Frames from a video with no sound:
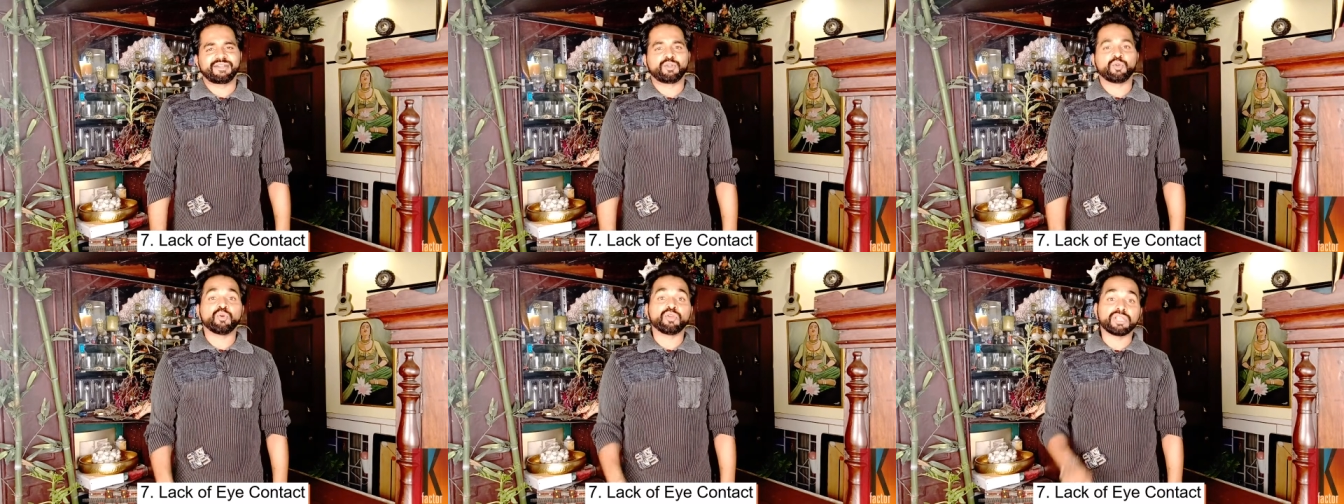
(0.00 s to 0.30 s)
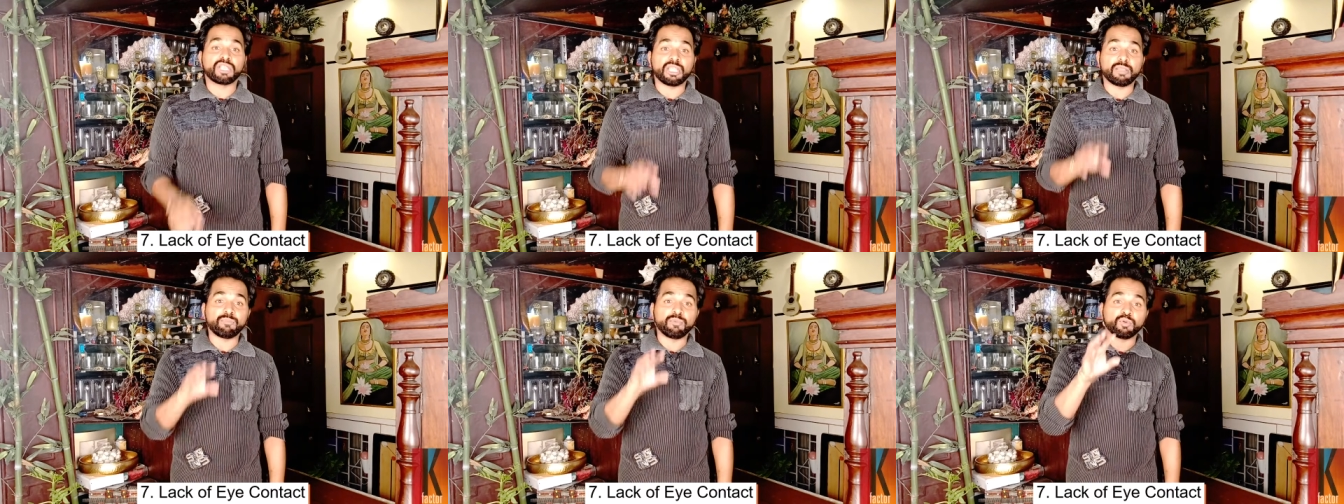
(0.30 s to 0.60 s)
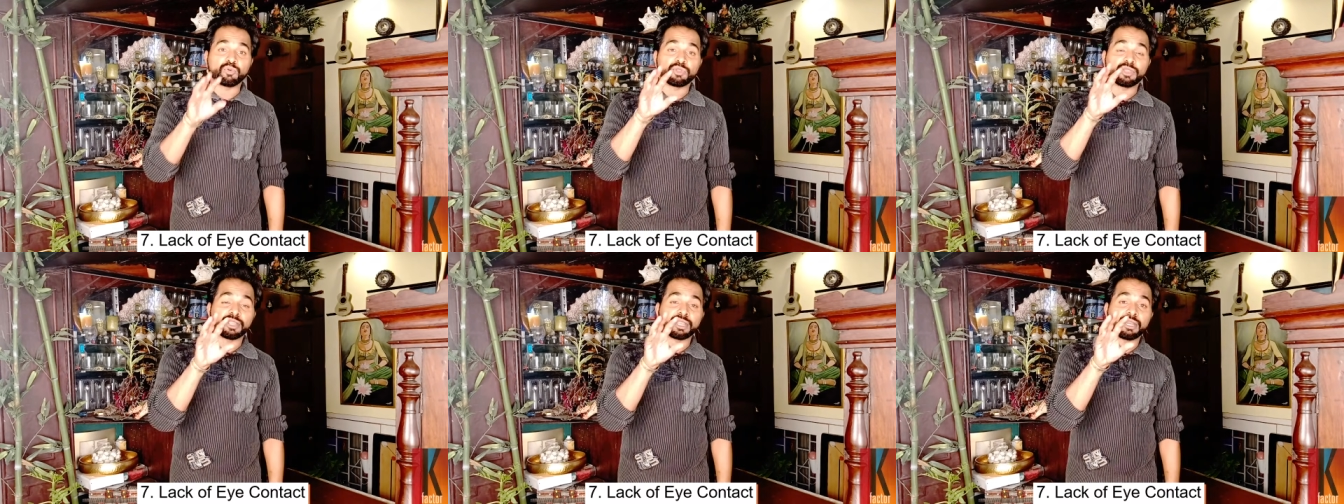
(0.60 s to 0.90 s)
Don't keep
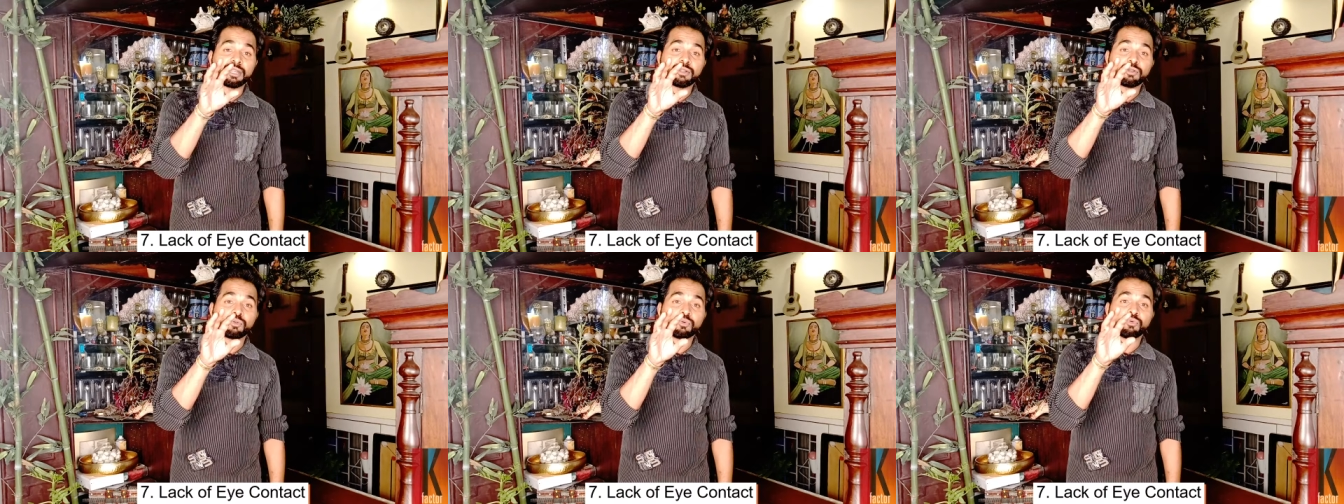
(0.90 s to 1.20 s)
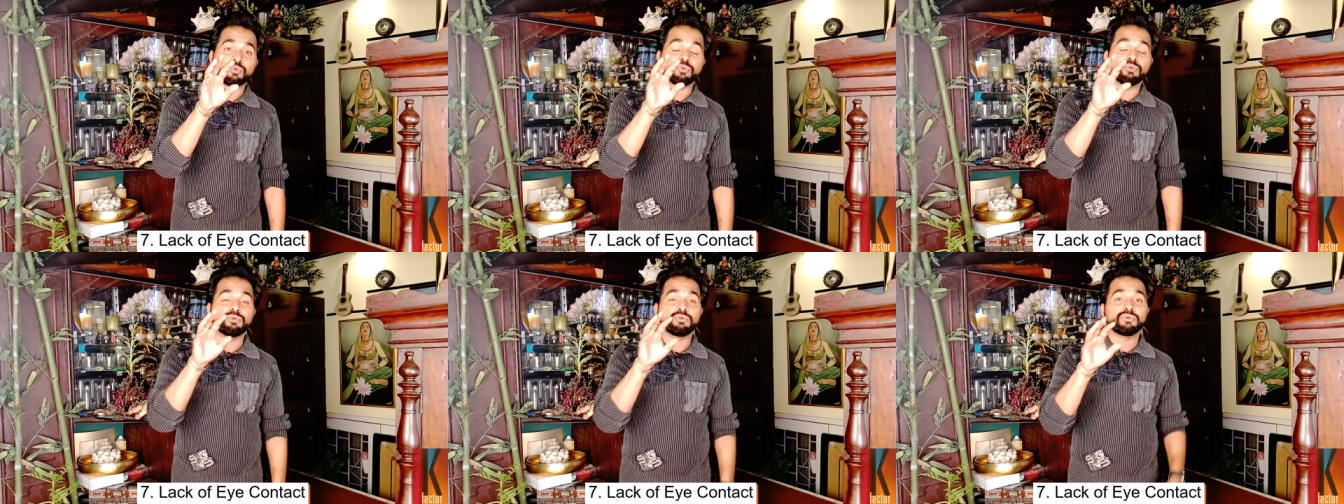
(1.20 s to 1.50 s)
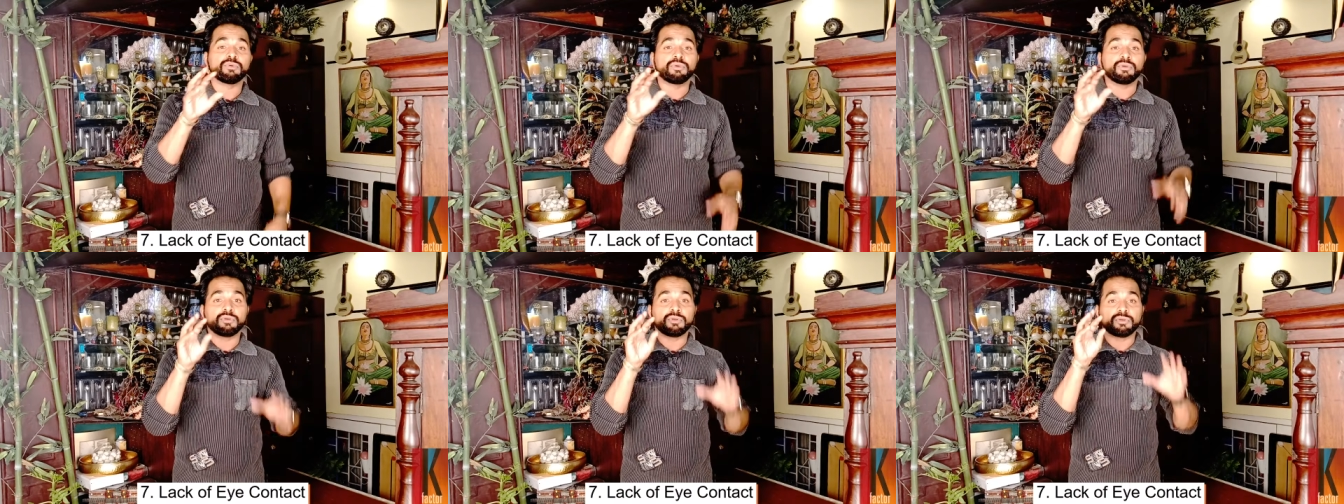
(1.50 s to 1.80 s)
looking into
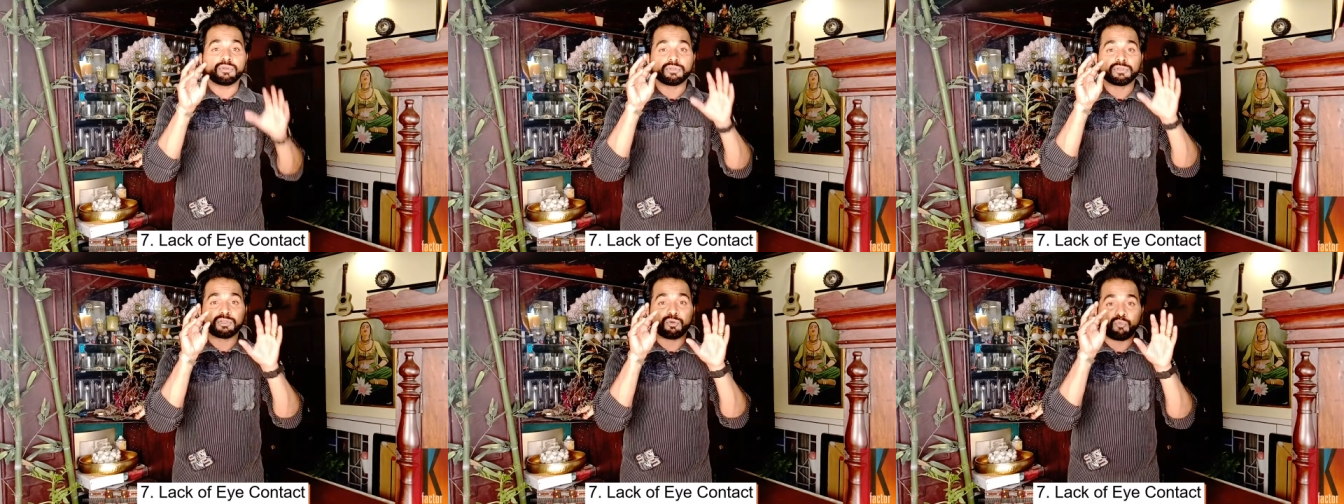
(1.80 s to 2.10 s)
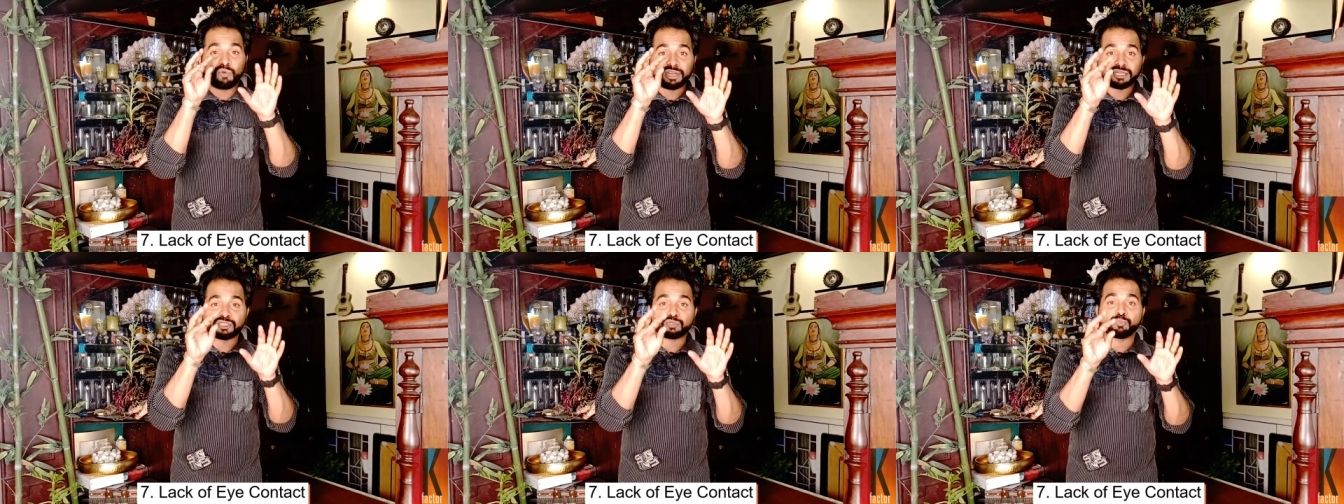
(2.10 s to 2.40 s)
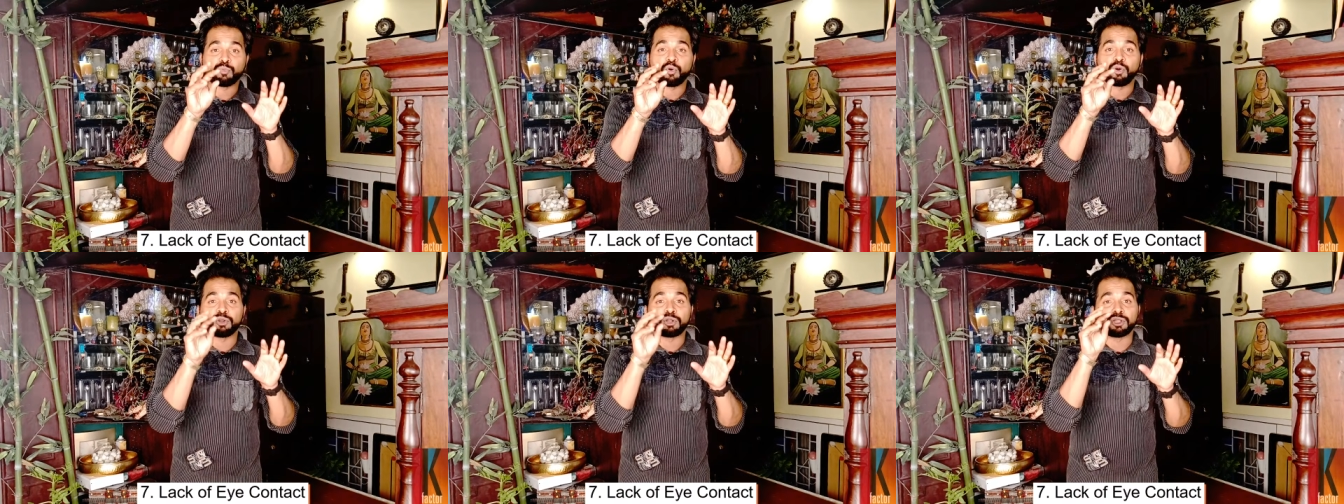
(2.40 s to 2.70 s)
the white
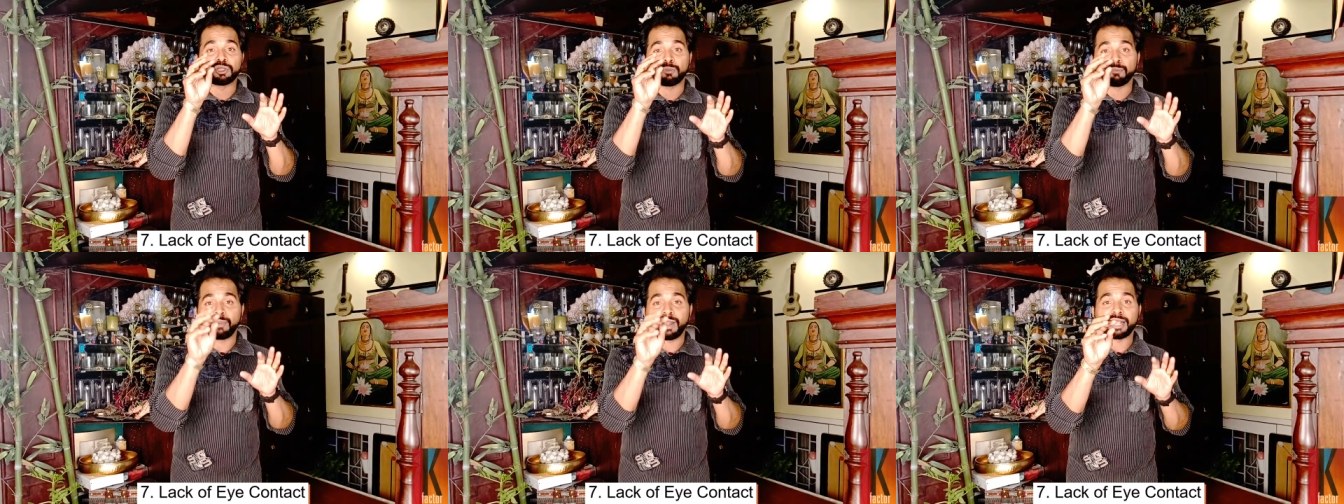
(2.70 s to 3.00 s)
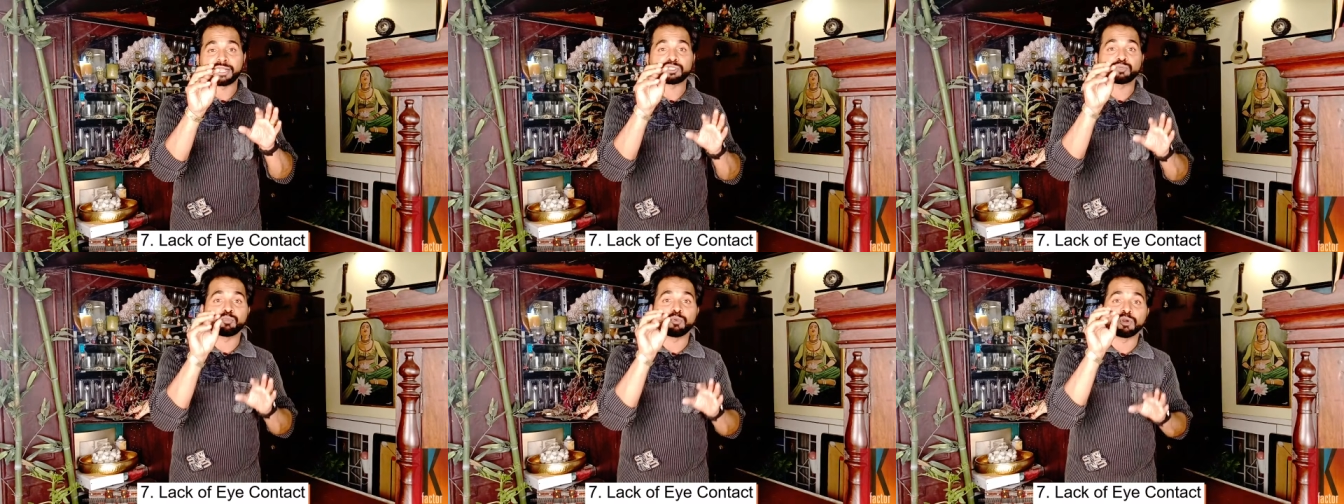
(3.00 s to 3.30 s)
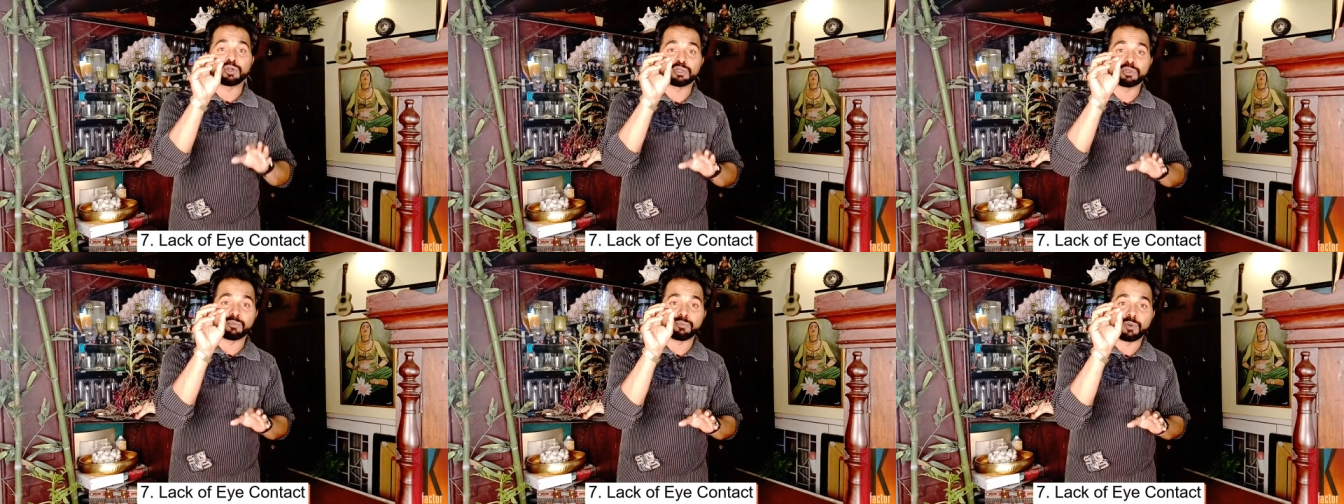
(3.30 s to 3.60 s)
spot or the black
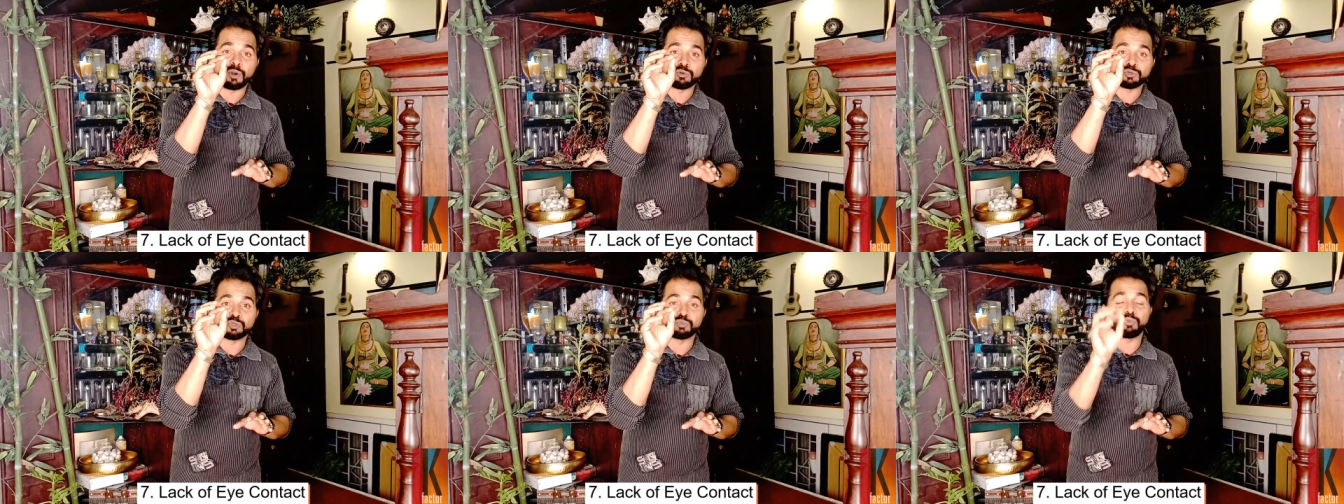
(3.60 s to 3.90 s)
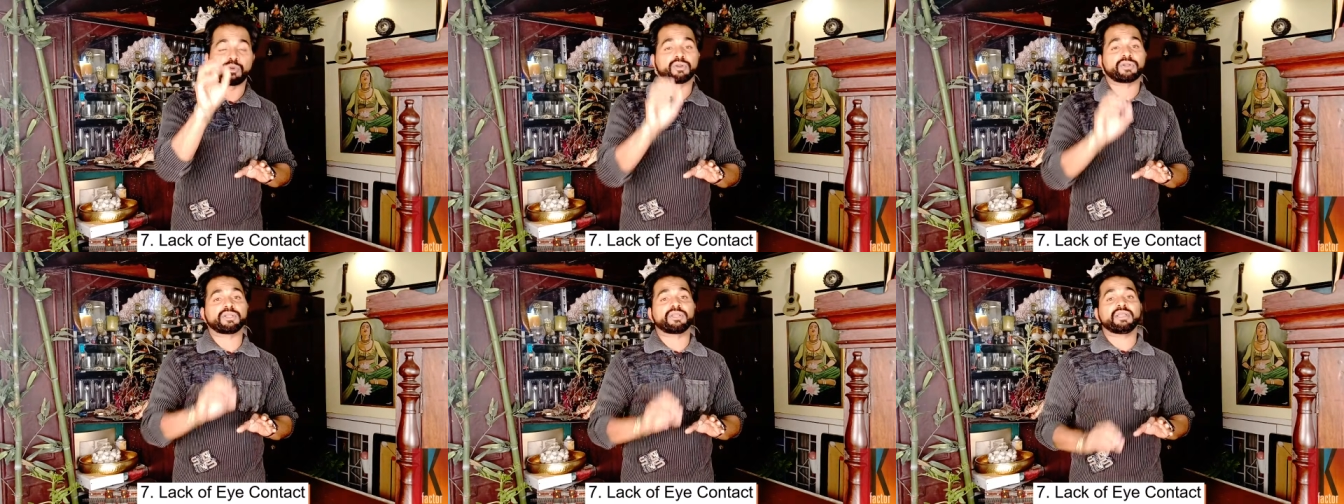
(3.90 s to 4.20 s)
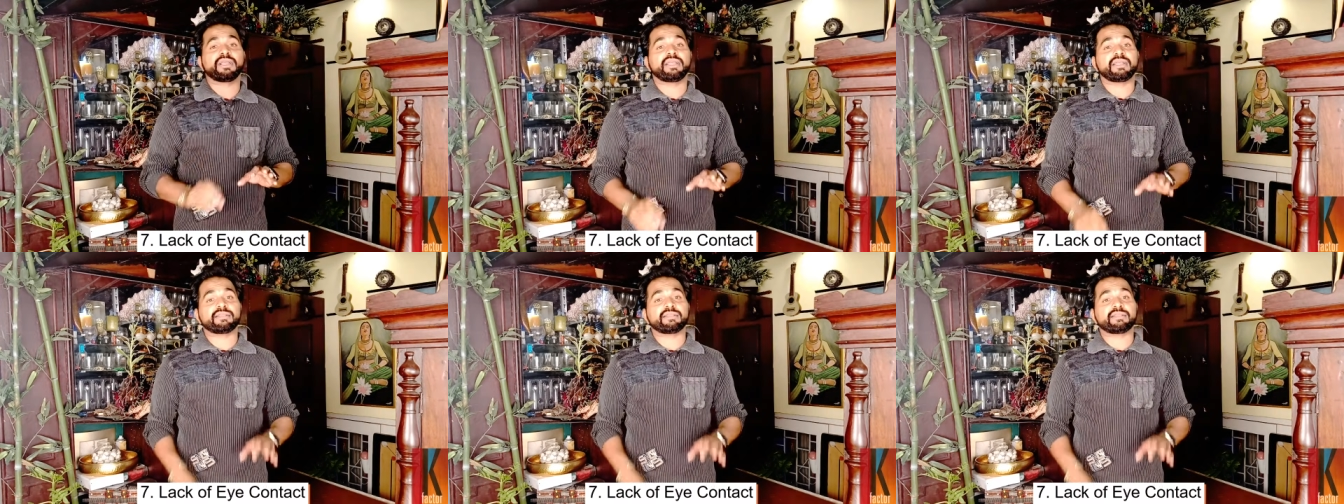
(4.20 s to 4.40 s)
spot or the brown spot